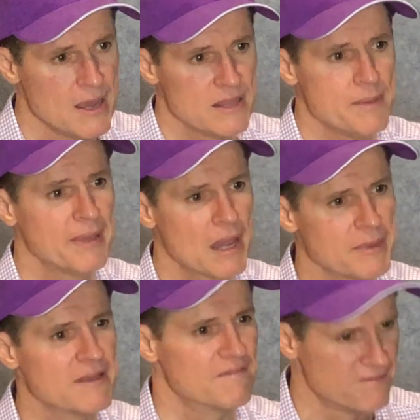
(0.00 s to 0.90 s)
They're
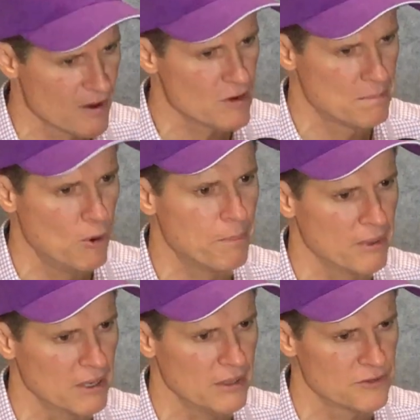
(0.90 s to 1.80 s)
becoming very
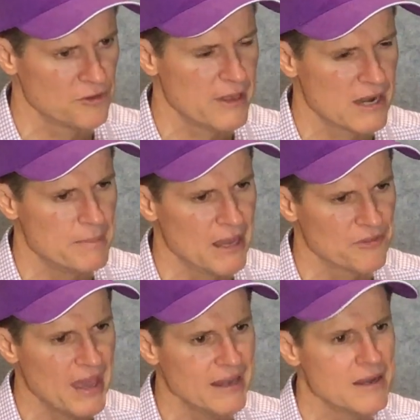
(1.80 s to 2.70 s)
popular. There's no doubt about
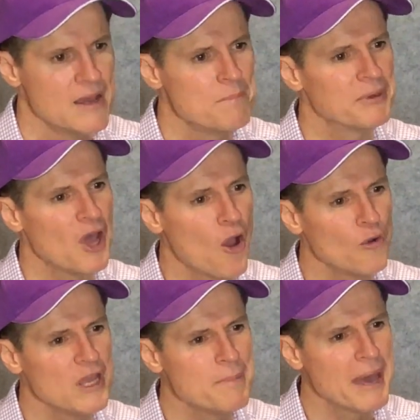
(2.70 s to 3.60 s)
that. But
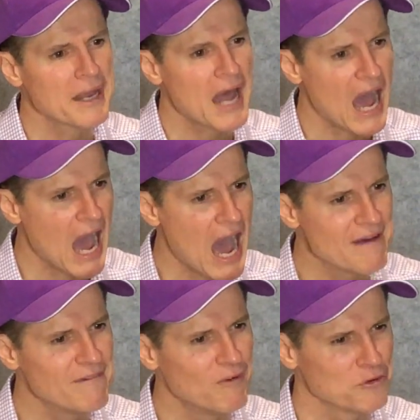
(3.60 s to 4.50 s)
only about
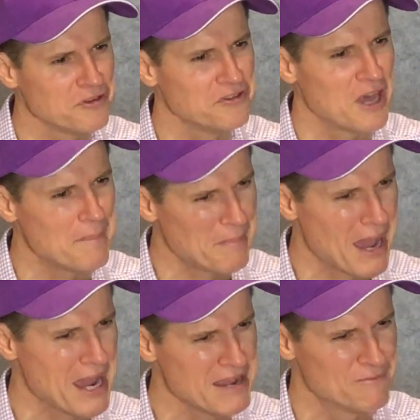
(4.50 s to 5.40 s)
half of Aussies are
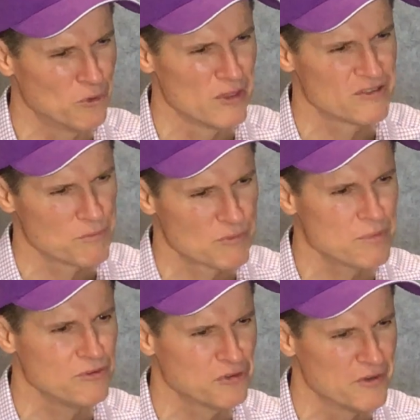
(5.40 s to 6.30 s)
paying for their
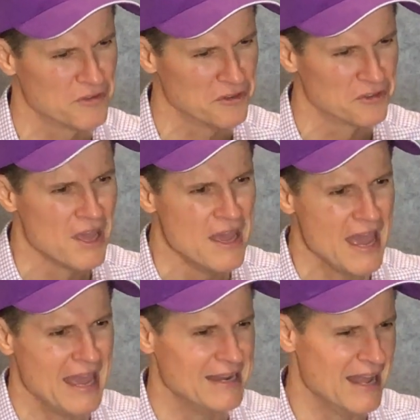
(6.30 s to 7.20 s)
subscription services.
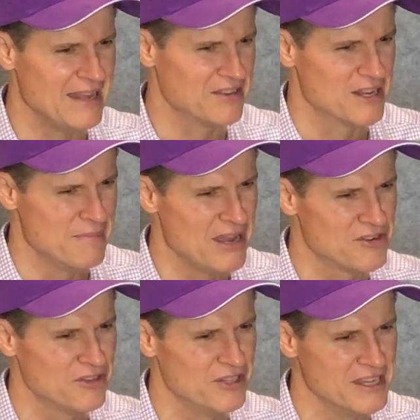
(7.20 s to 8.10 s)
And as you can
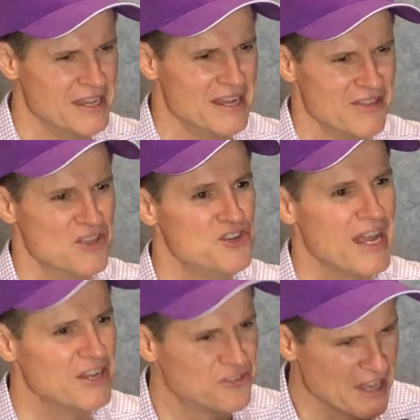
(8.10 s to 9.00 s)
imagine, the
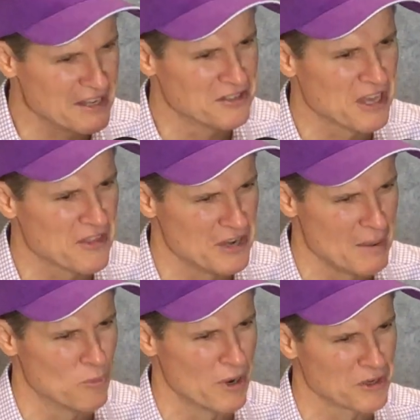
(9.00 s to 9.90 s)
Gen Zers are the
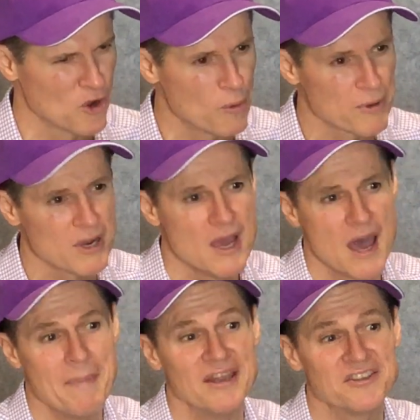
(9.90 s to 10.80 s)
number one culprit.
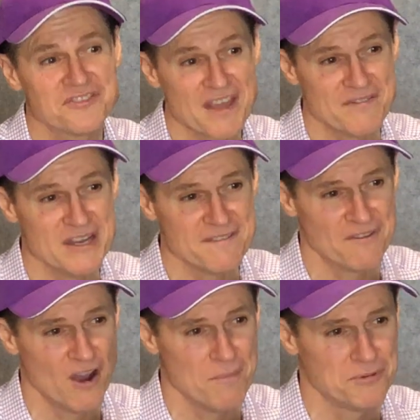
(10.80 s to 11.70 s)
About
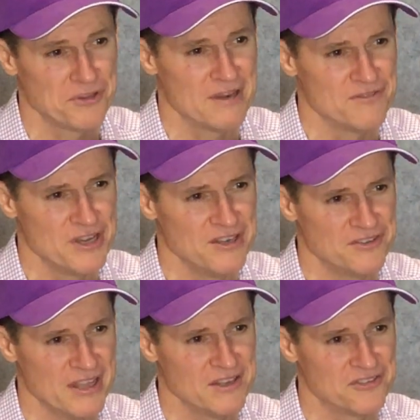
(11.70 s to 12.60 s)
75% of Gen
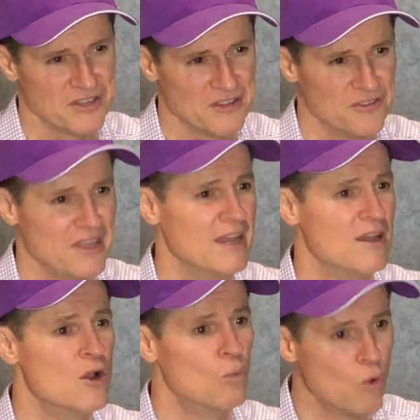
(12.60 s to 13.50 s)
Zers said that they're
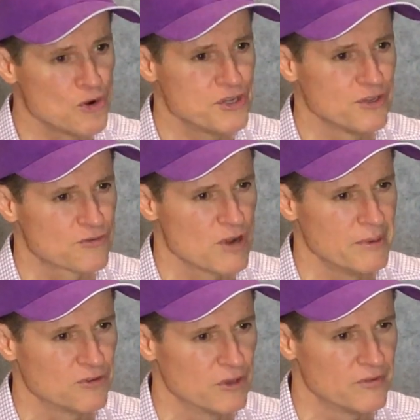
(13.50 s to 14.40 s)
watching
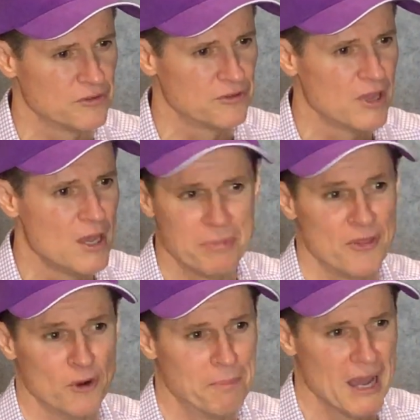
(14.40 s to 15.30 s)
streaming services, but
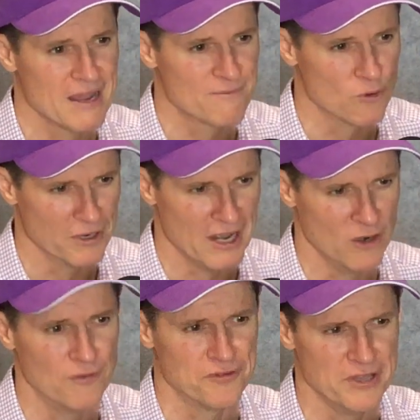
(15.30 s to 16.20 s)
they're not paying for it. And
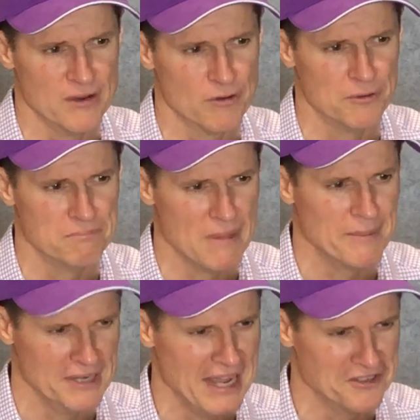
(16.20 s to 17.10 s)
often they're on mum
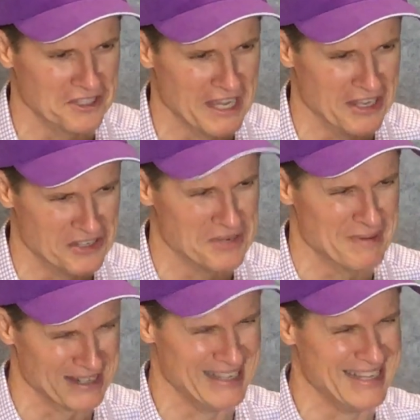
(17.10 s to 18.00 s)
and dad's account, typically.